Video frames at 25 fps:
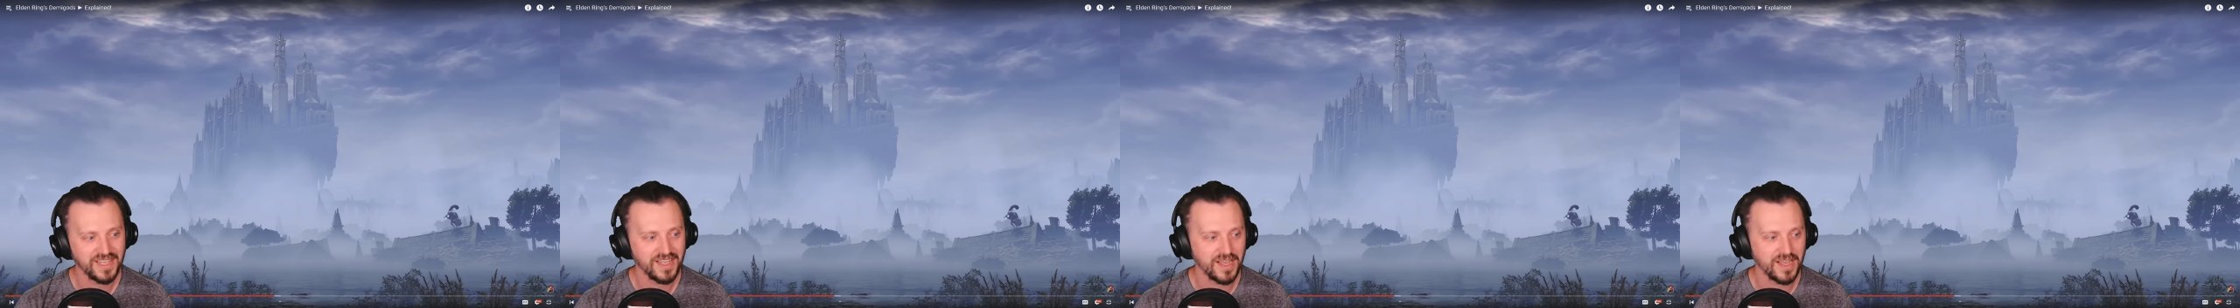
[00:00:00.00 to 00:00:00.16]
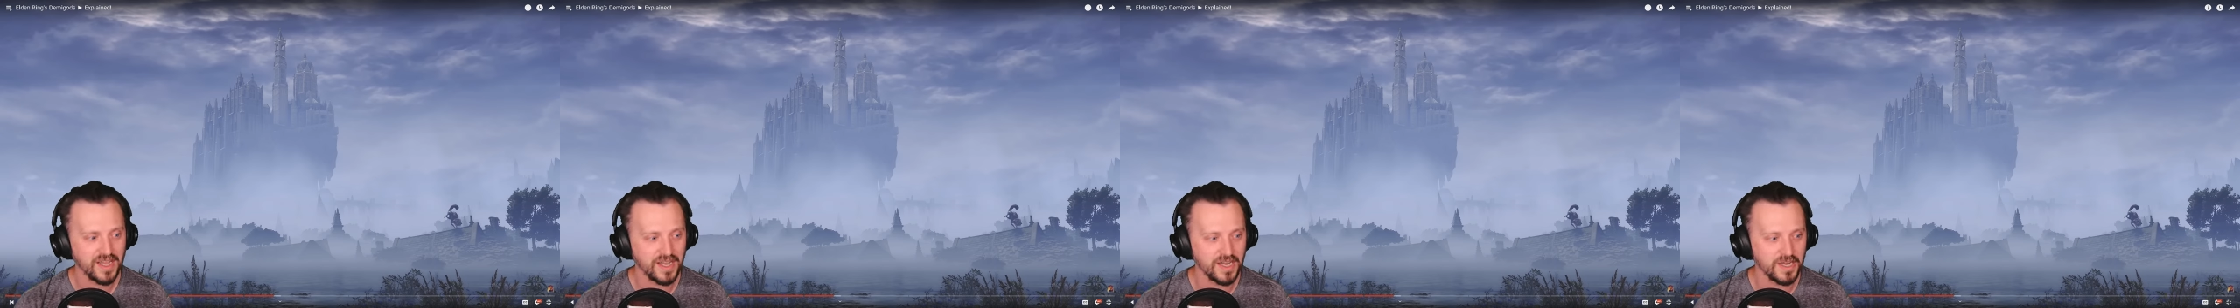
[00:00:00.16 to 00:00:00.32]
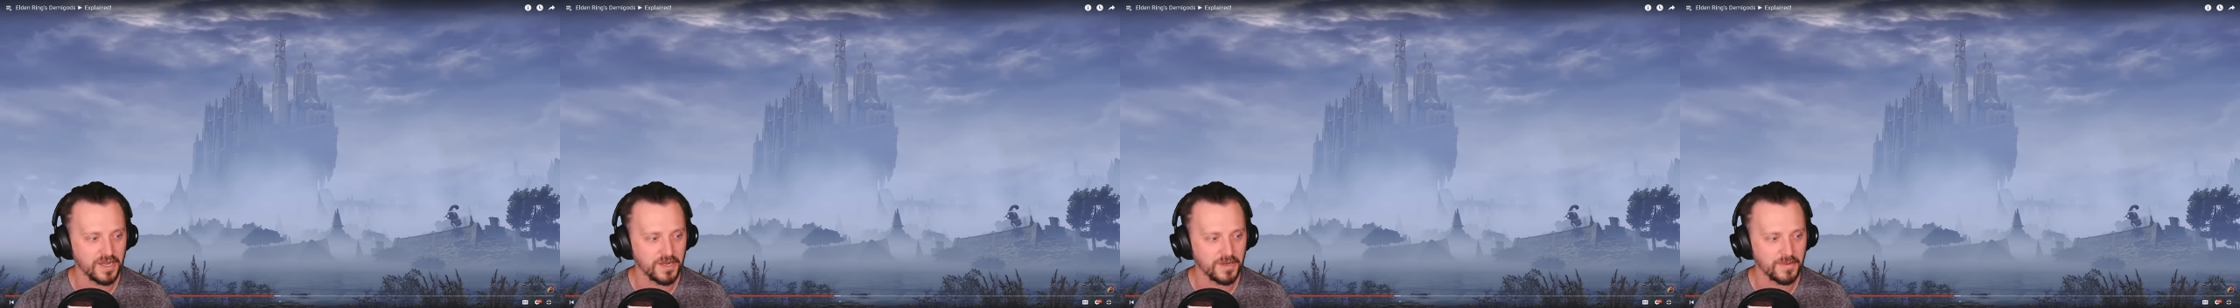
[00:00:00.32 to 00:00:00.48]

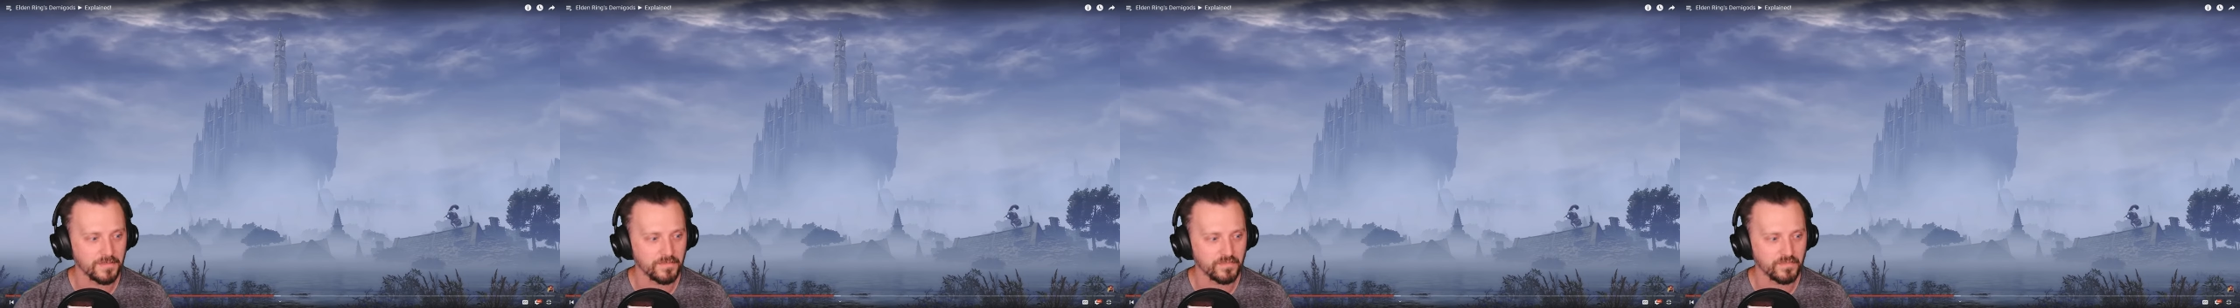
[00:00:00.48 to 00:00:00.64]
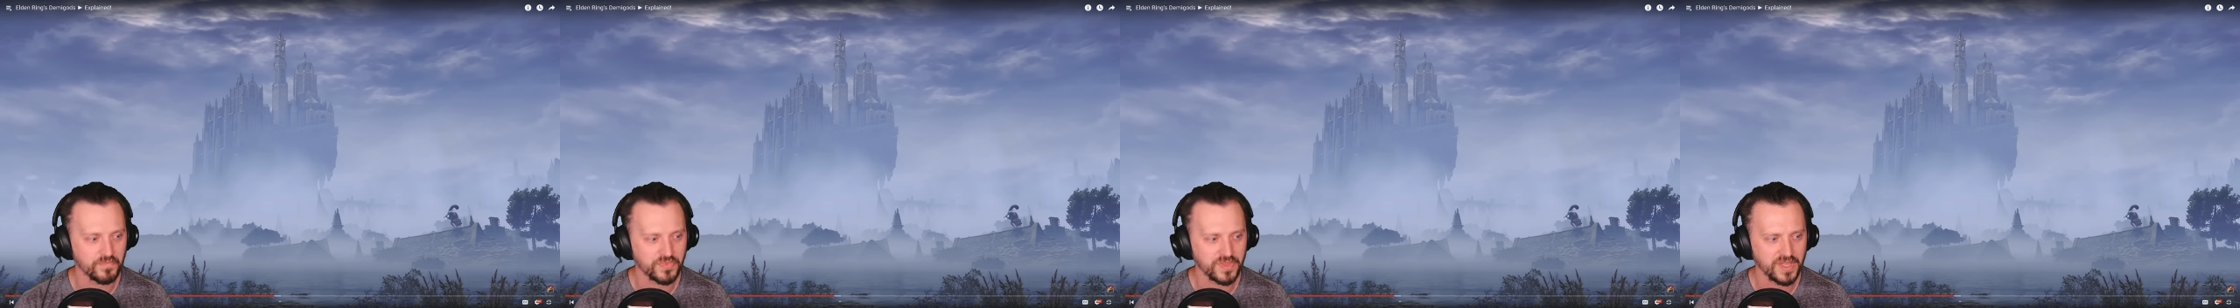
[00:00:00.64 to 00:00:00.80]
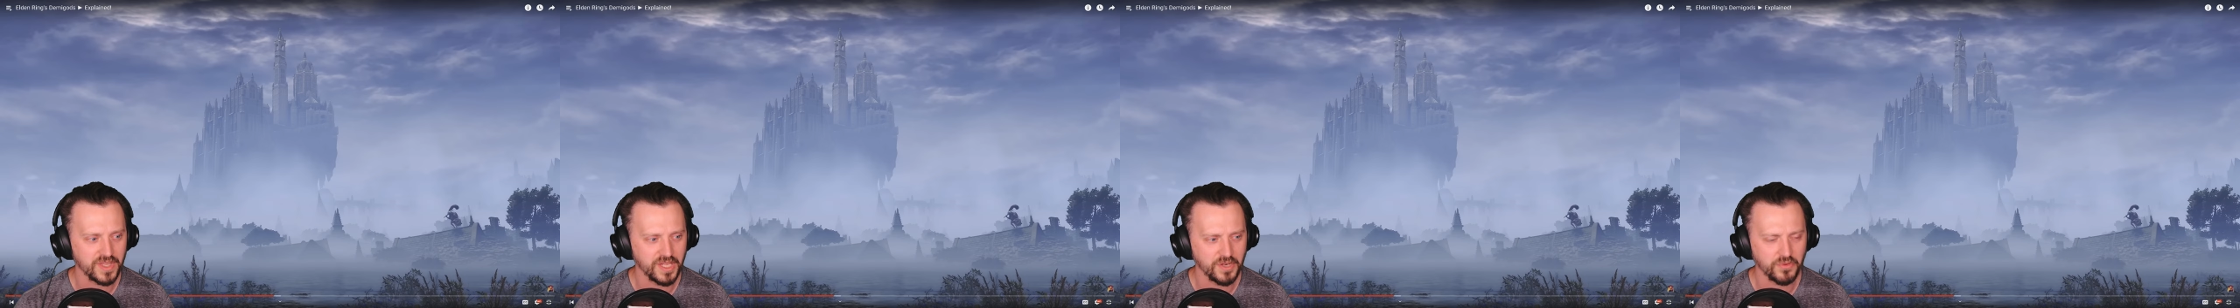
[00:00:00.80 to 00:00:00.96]
Um,
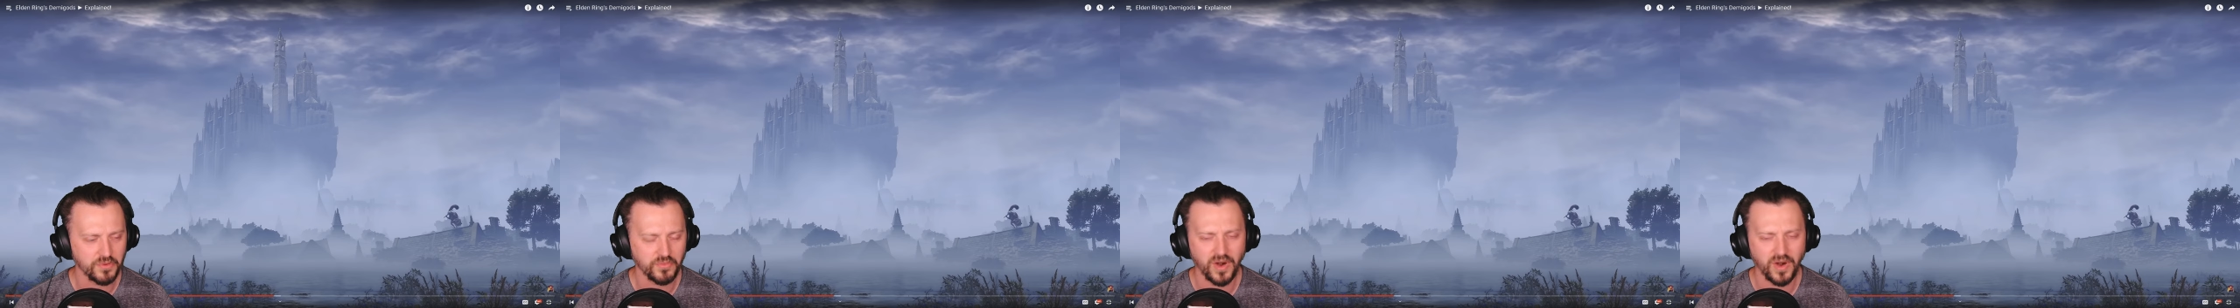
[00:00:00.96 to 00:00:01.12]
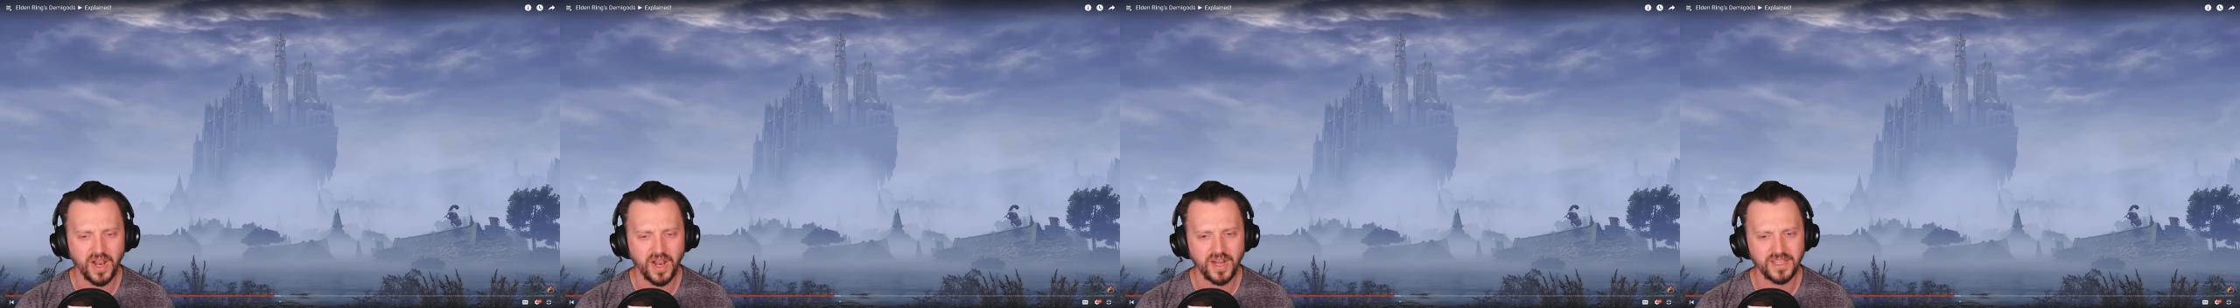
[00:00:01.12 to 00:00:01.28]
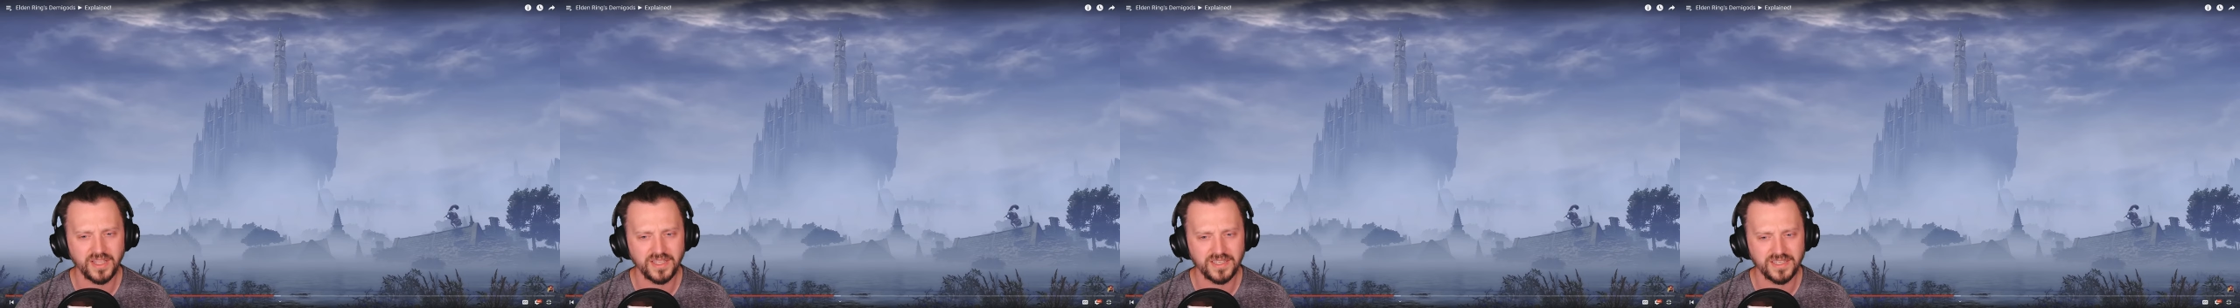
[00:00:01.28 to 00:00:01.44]
and
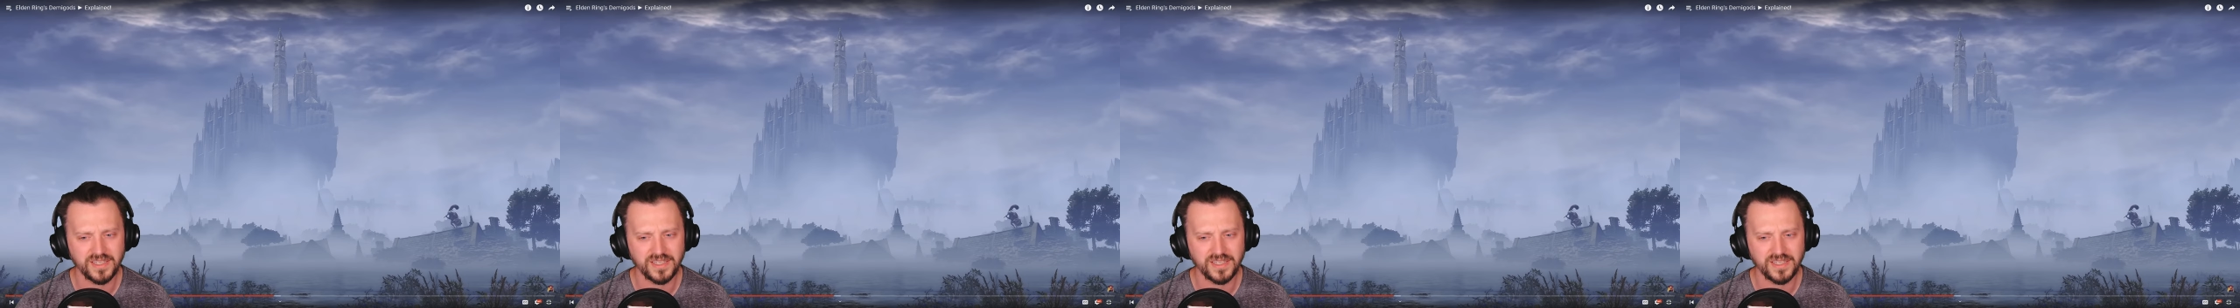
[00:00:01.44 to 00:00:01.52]
Ranni